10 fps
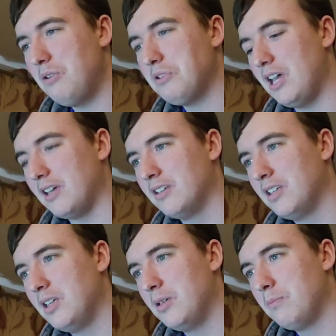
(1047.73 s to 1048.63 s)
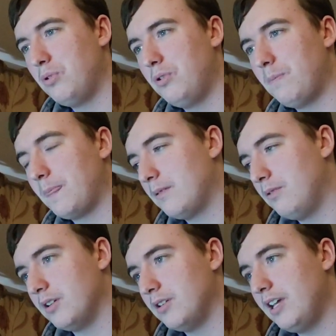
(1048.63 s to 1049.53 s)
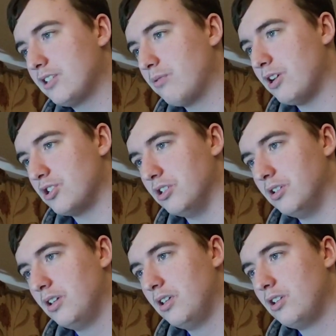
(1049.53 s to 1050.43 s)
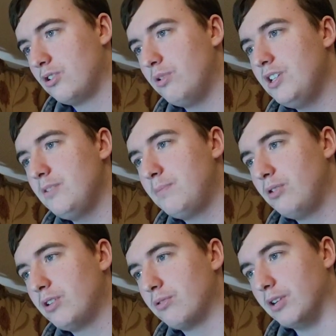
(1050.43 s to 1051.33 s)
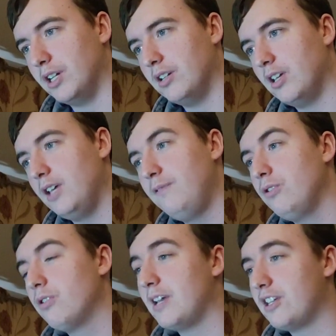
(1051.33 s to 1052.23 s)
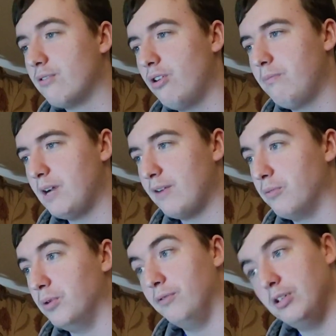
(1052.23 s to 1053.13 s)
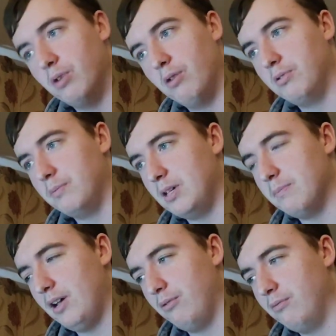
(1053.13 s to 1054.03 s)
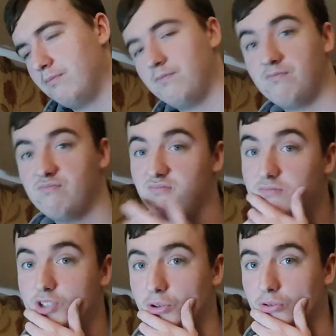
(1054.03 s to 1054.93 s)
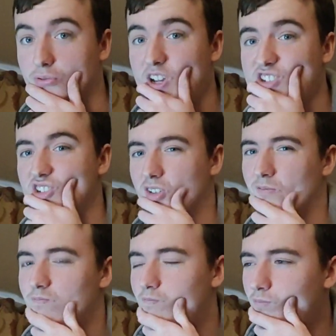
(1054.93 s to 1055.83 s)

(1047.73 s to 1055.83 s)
Okay. But right, the next question. Twins Blue and Green. If you could make your own Marvel movie, what would it be about? It's a good question.